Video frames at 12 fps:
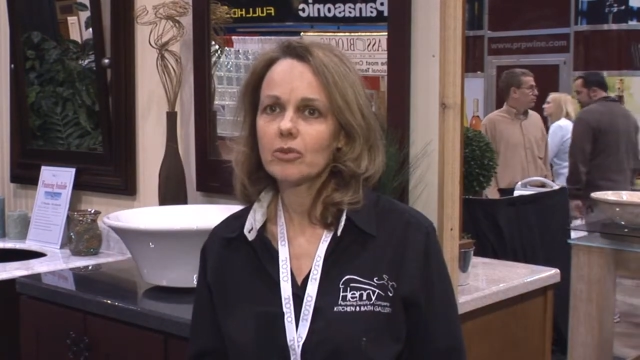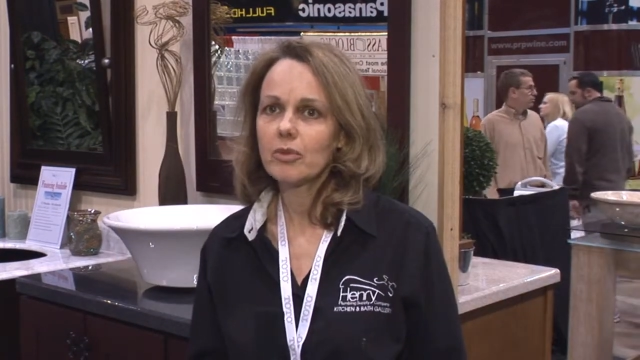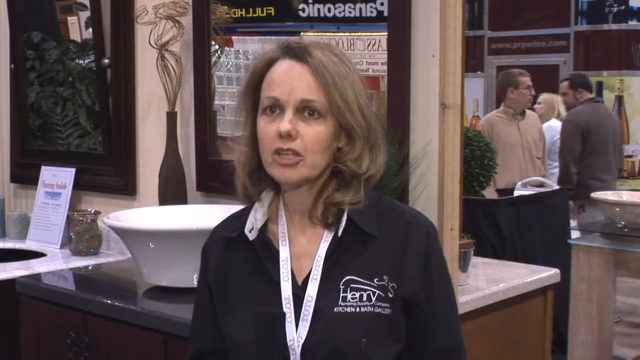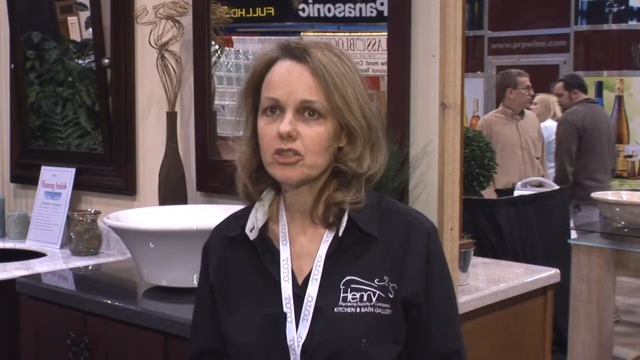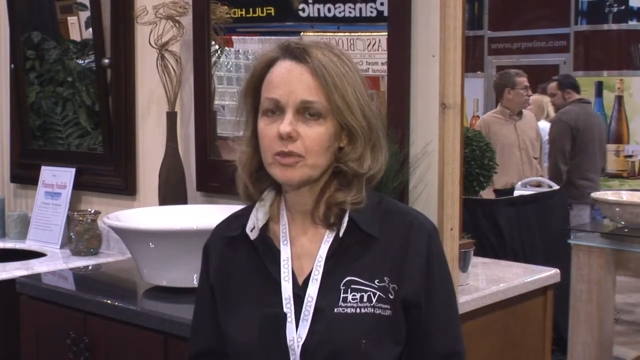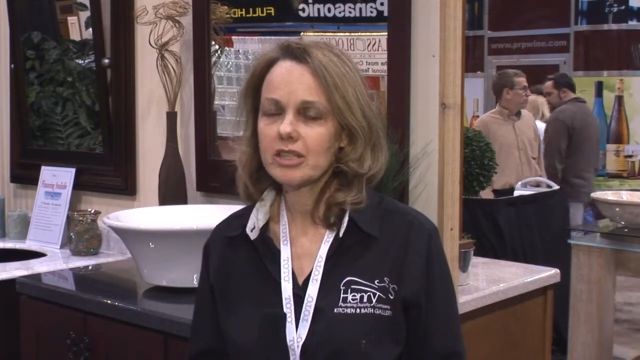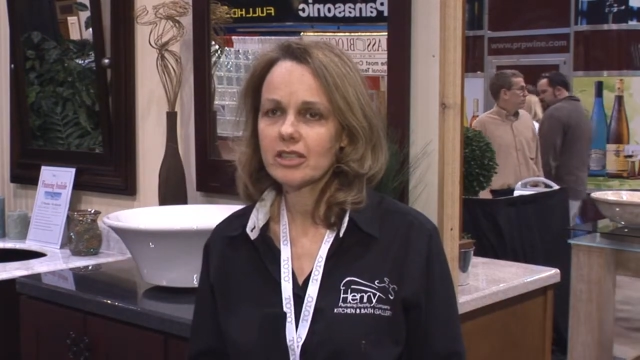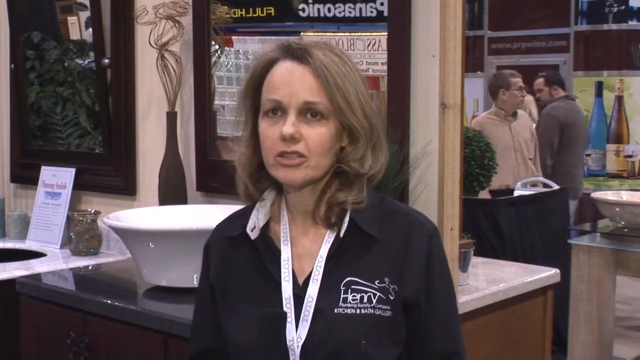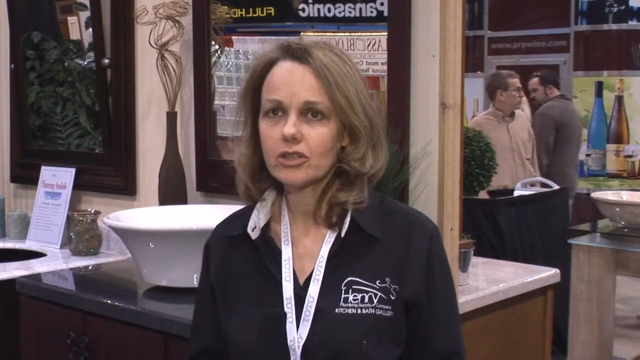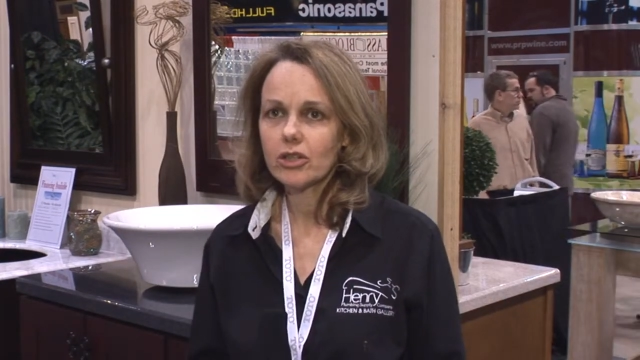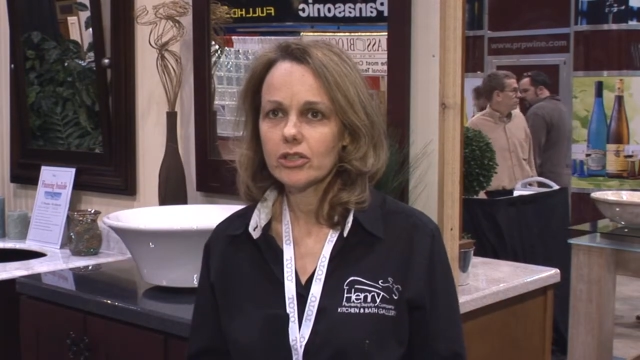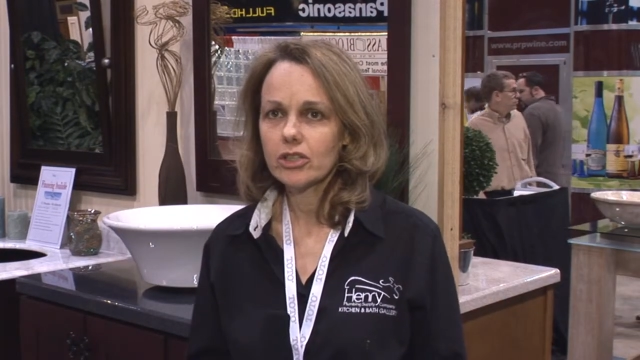your measurements
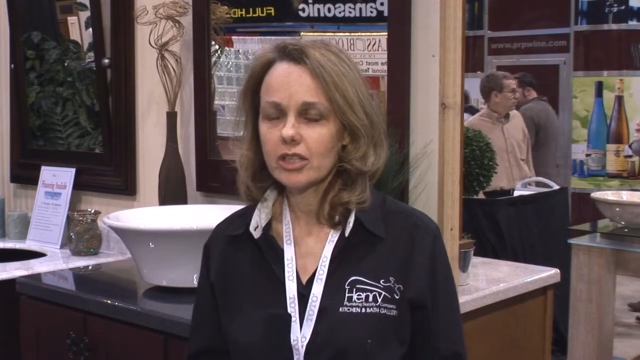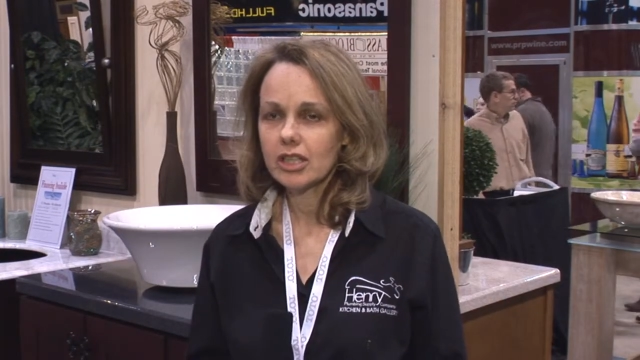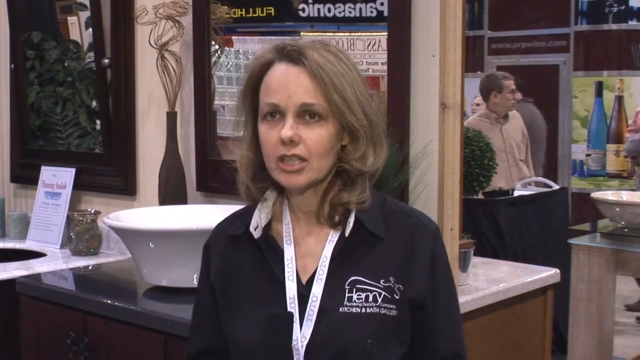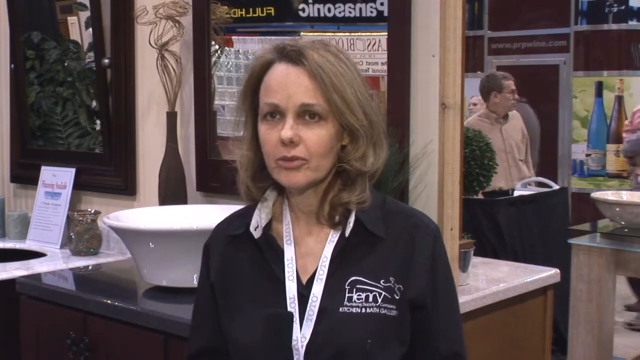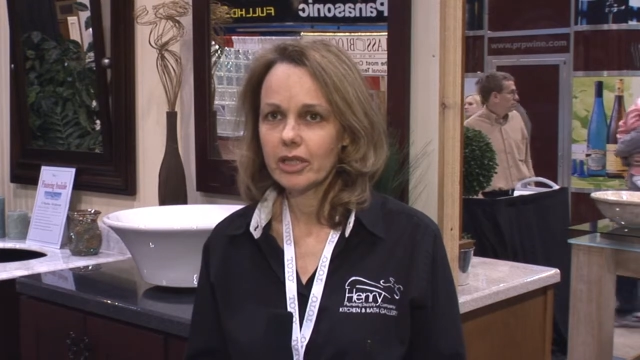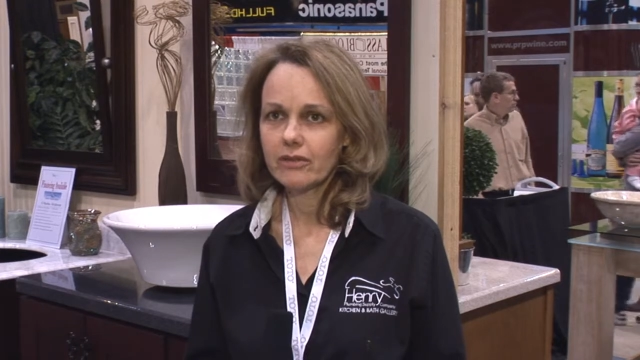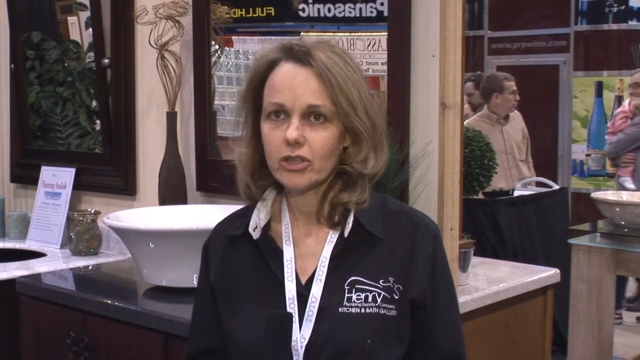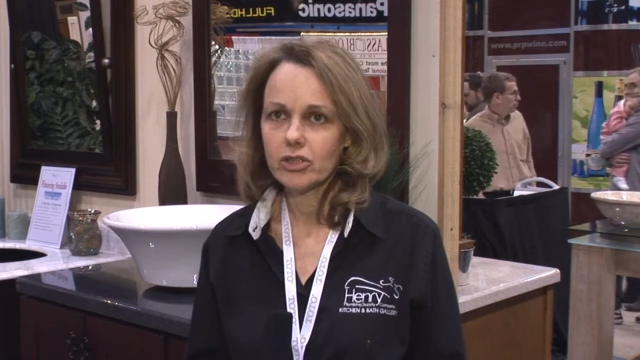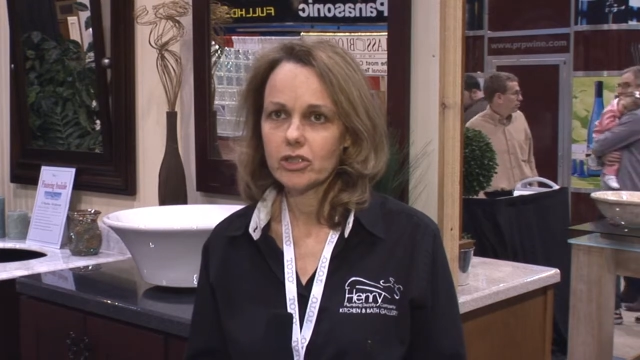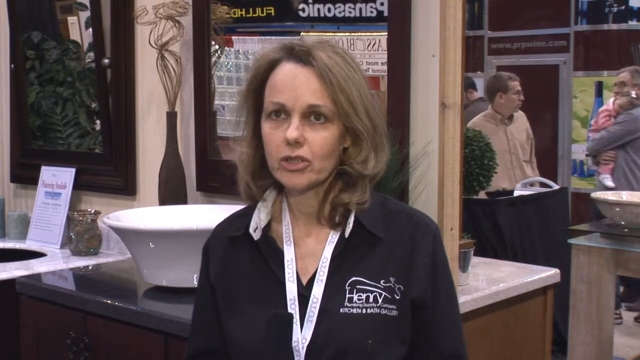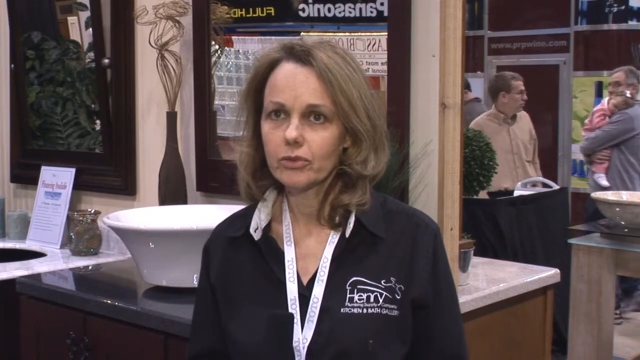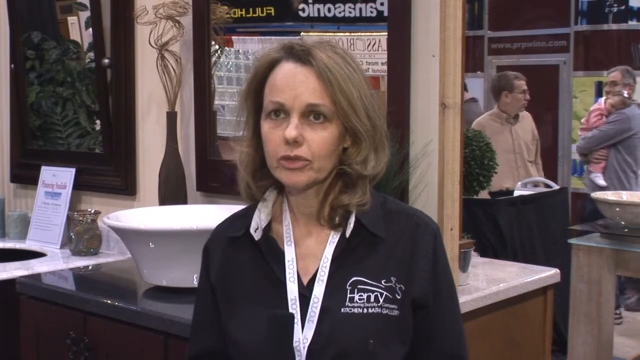into our any one of our
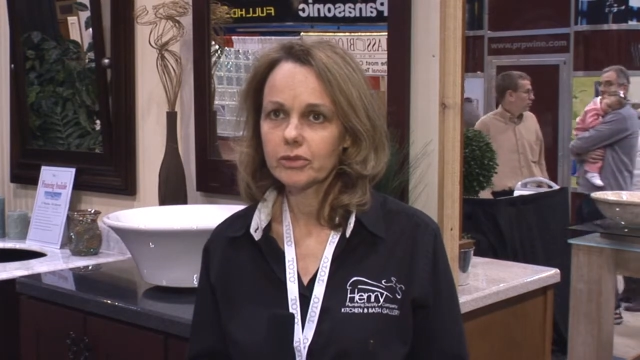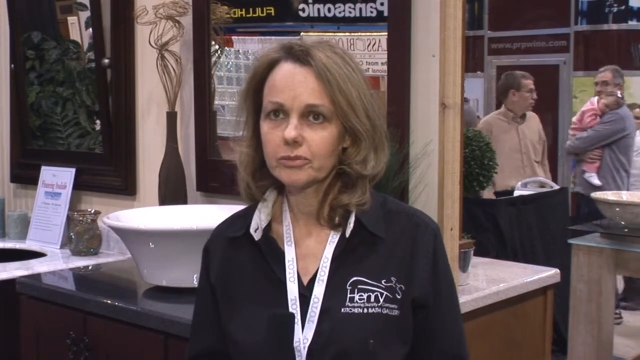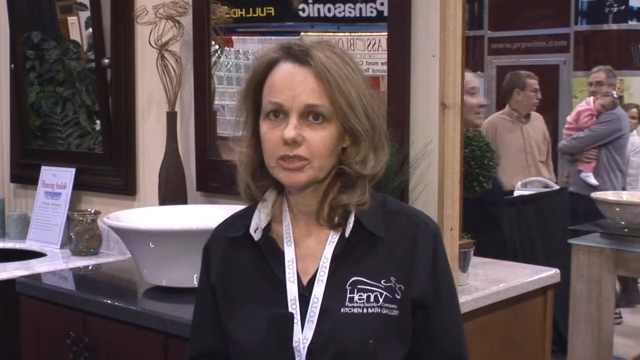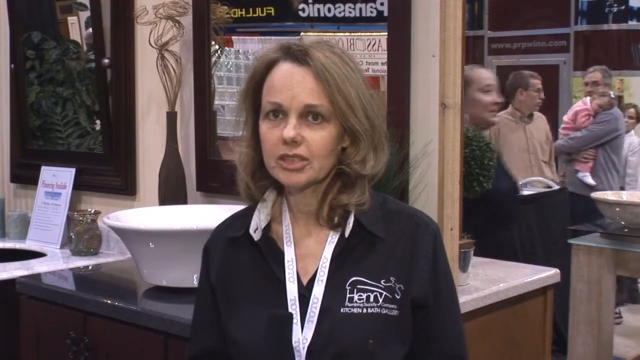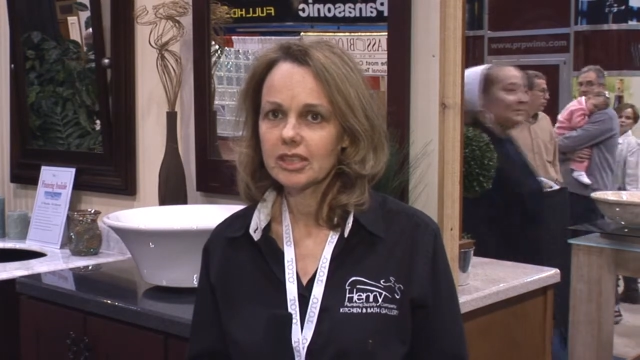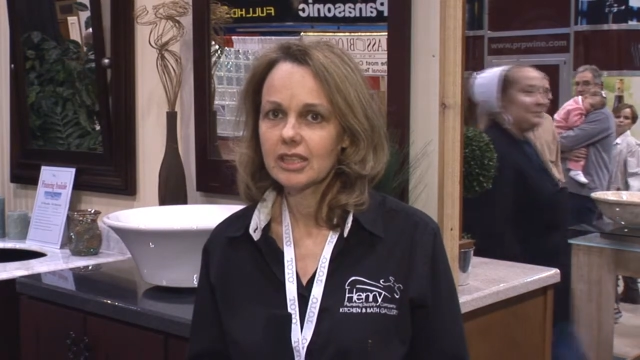showrooms,